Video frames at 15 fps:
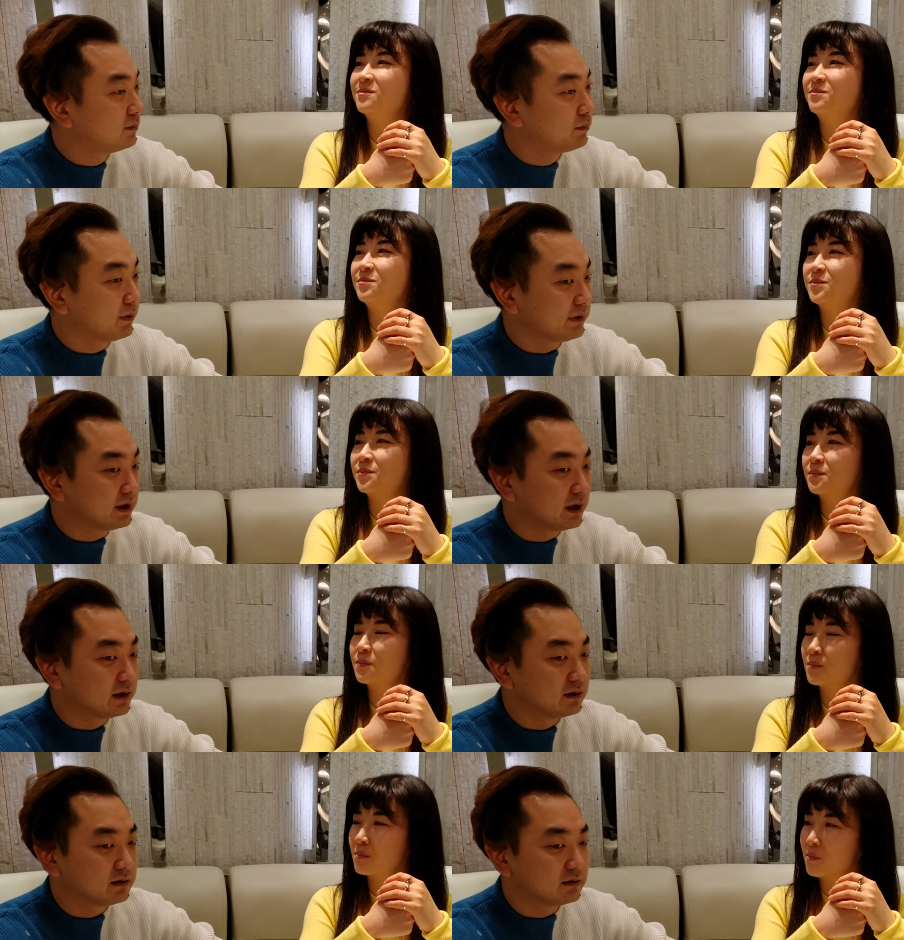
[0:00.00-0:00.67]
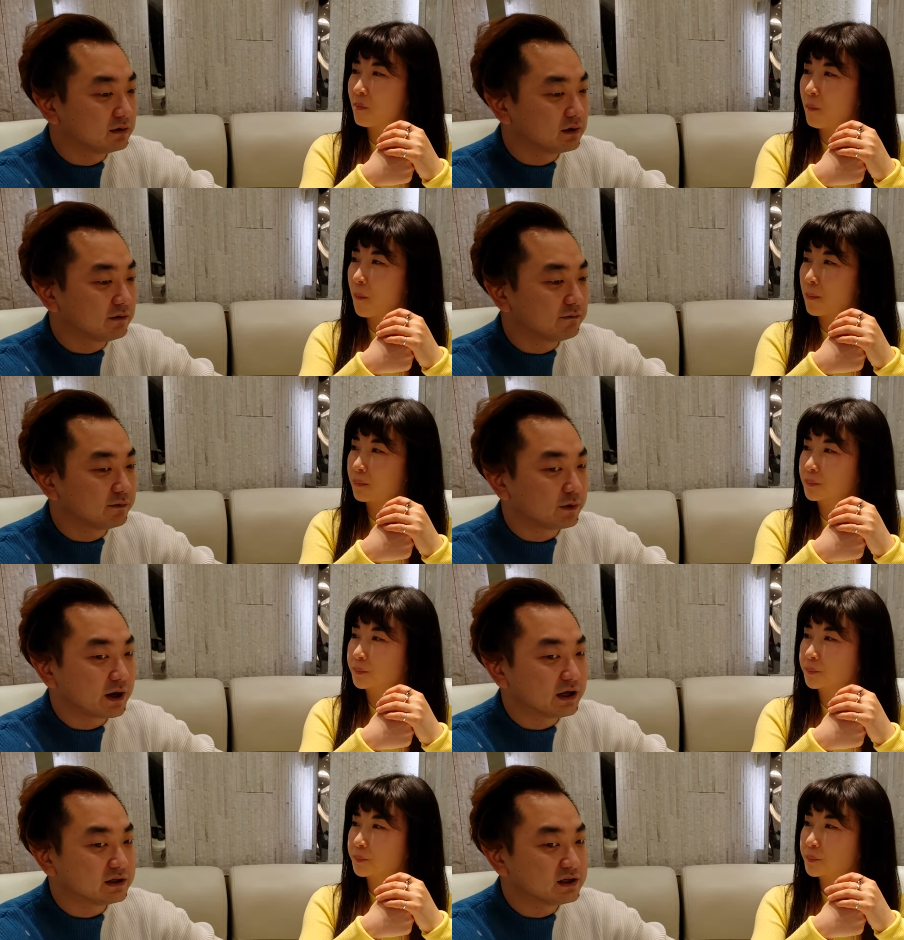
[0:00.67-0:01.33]
Speaker 1: But then if
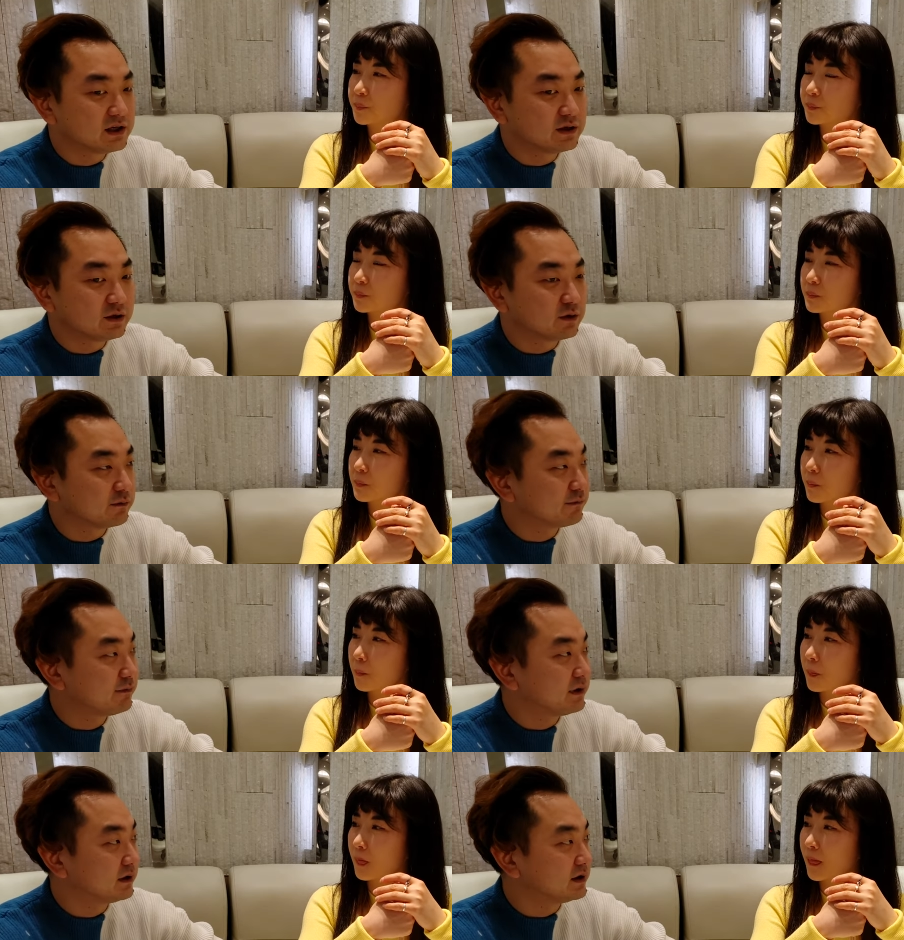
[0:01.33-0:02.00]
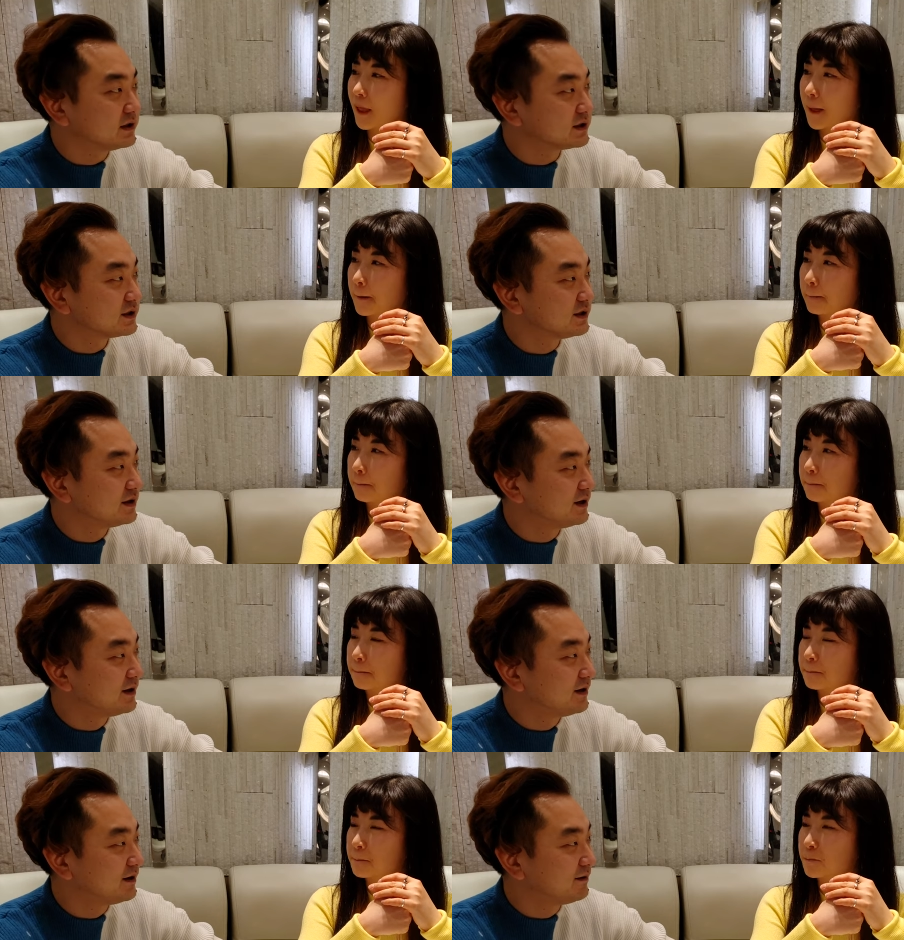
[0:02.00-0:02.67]
you're 18, you're fearless
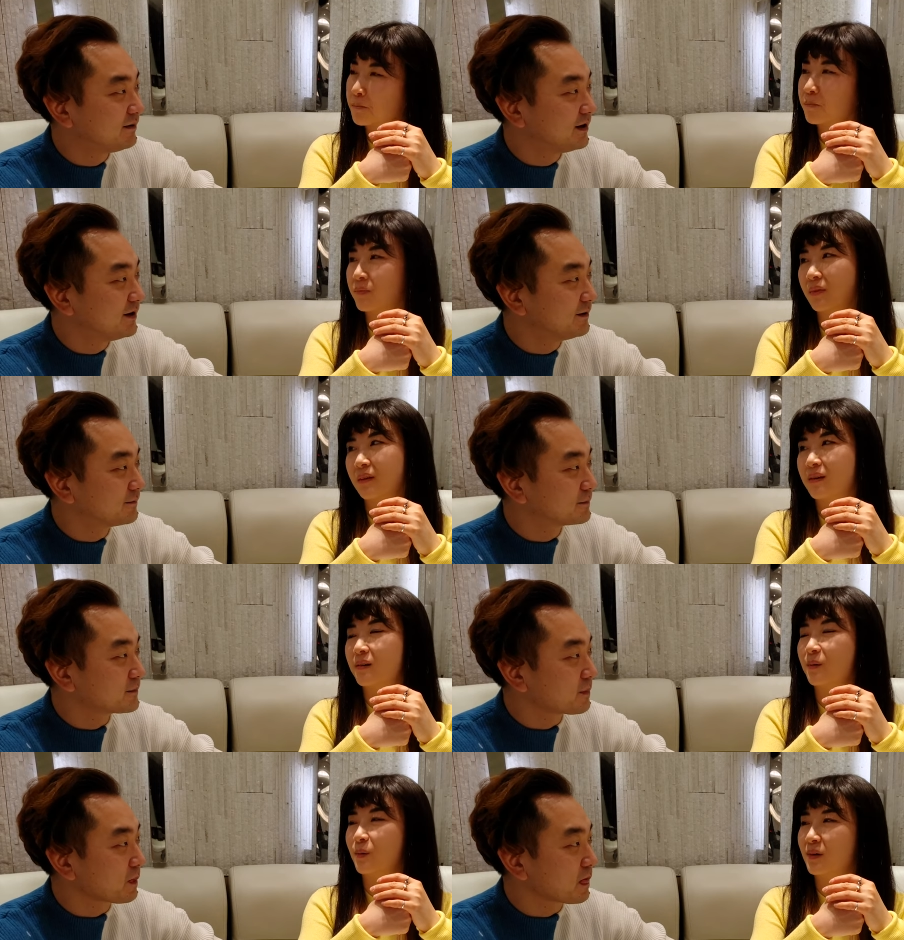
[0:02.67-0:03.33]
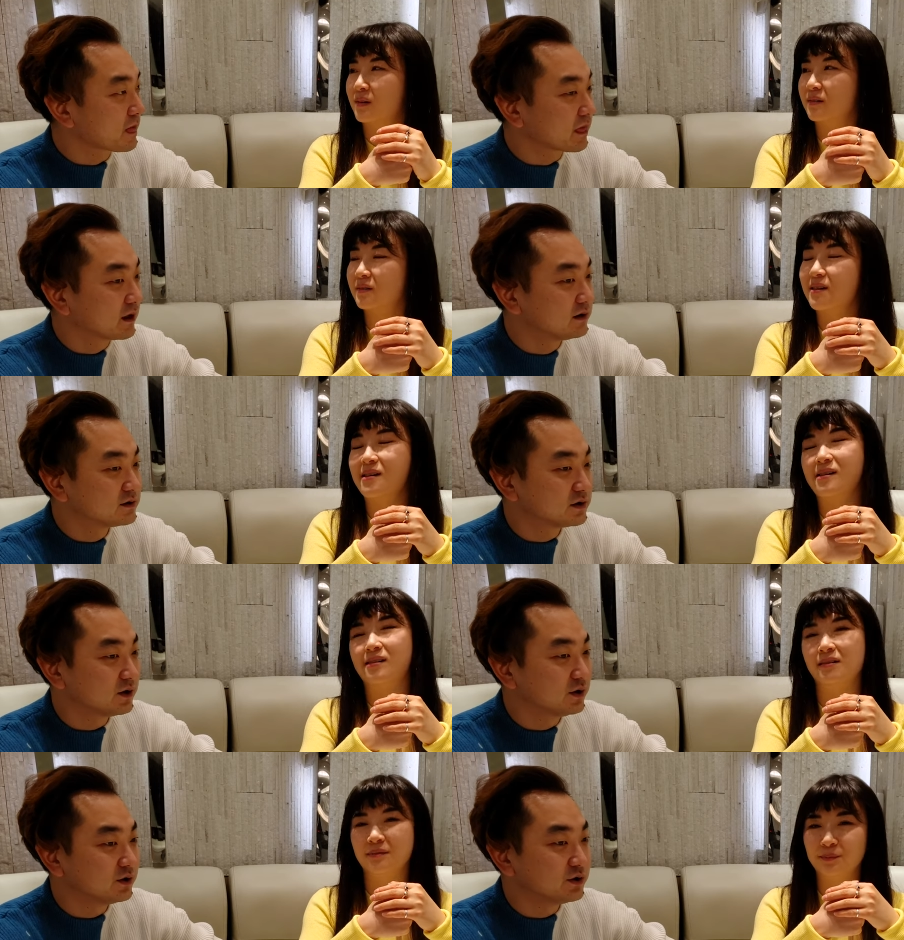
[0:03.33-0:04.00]
right? Yeah, well, yeah.
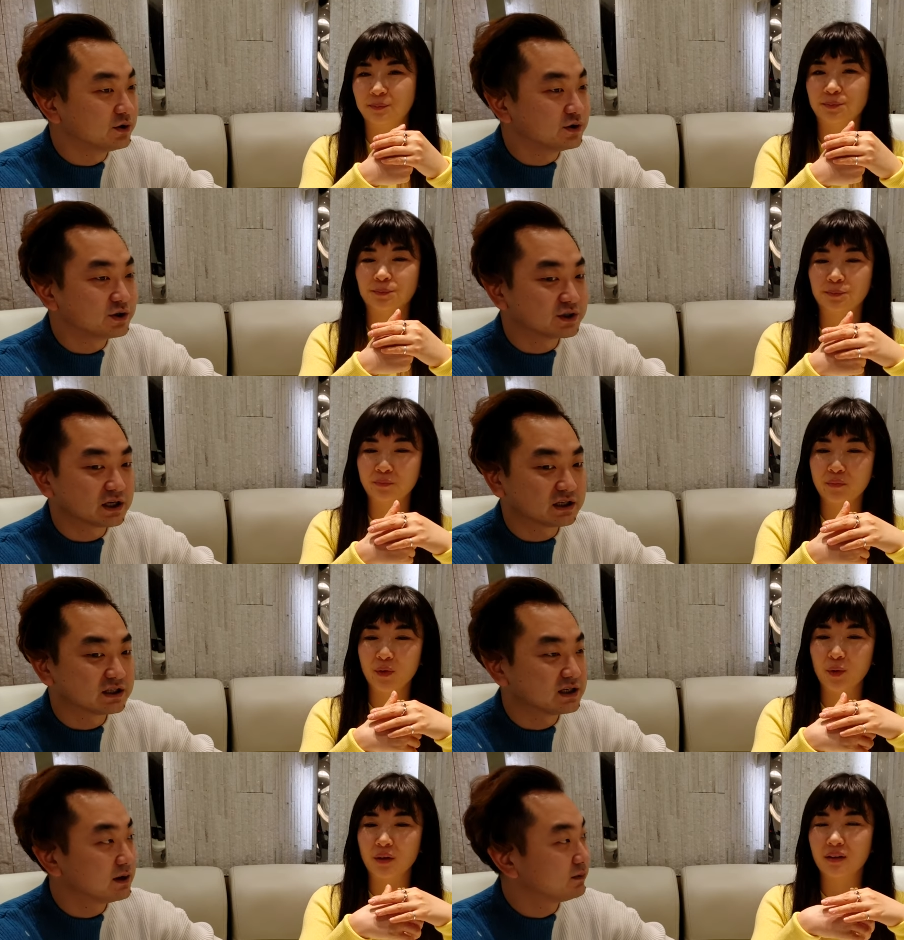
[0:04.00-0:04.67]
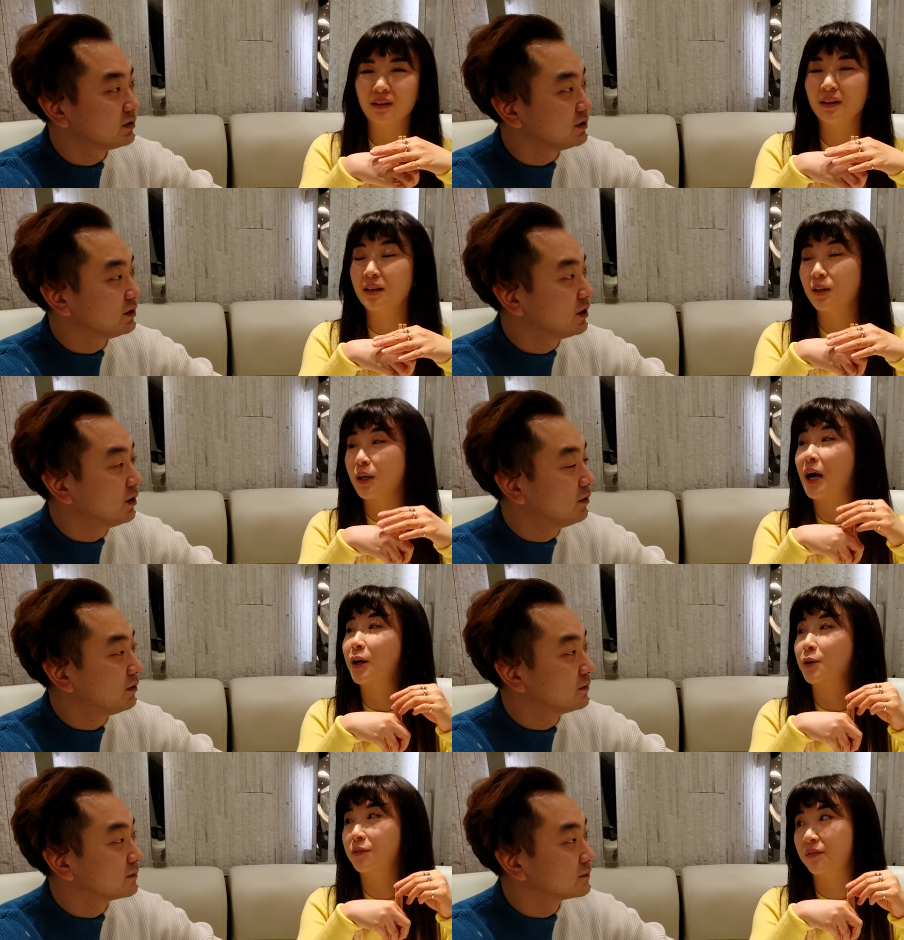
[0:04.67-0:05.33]
So you just accept, you go.
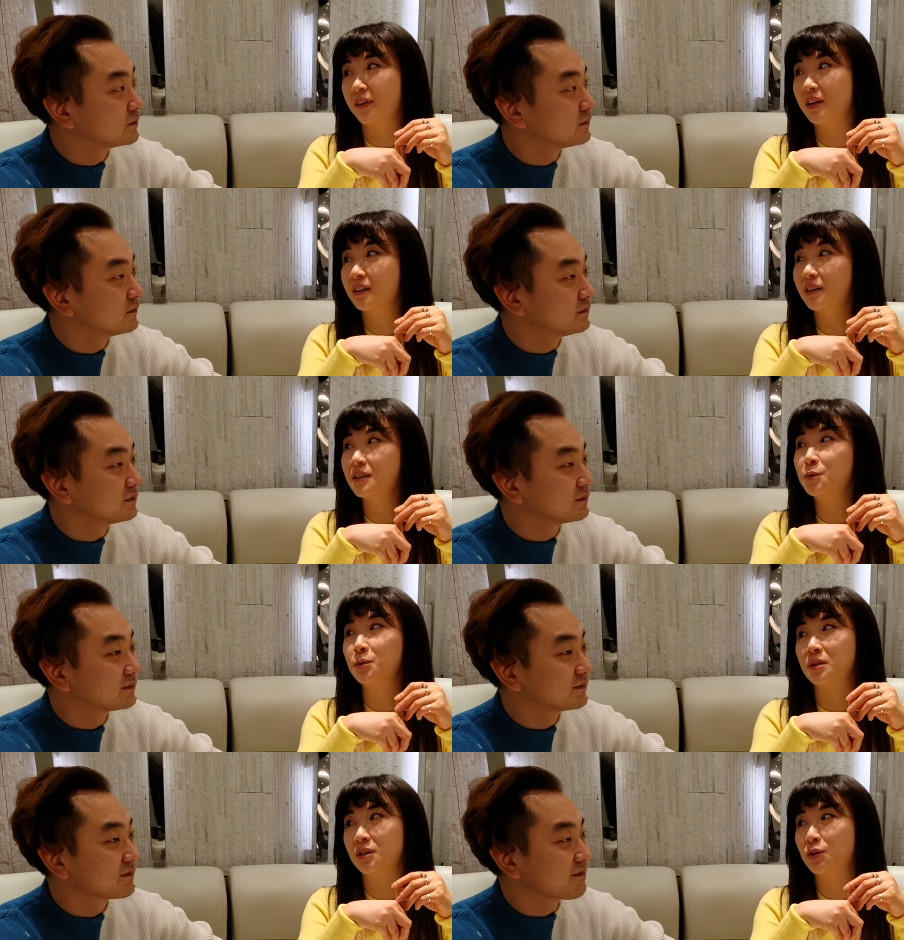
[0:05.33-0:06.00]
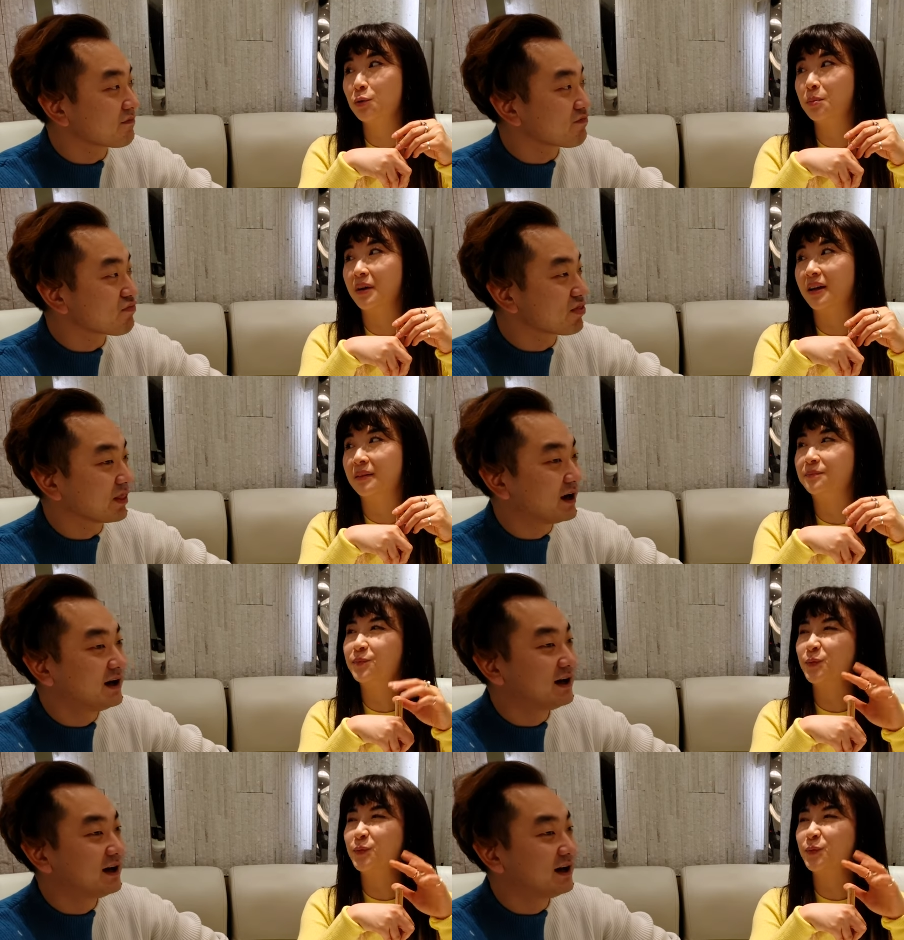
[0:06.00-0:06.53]
Are
Speaker 2: you fearless or stupid?